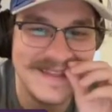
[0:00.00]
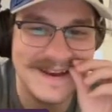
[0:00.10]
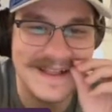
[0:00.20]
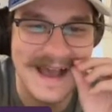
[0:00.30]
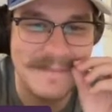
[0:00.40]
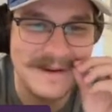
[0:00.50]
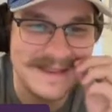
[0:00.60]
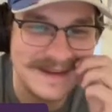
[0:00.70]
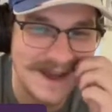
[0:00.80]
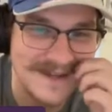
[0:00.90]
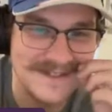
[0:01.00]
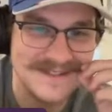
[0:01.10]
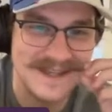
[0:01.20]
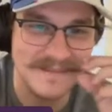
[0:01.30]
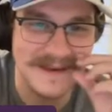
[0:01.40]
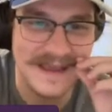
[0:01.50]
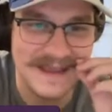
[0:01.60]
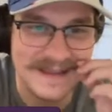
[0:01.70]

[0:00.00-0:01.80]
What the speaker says: It'll happen to the Dodgers someday.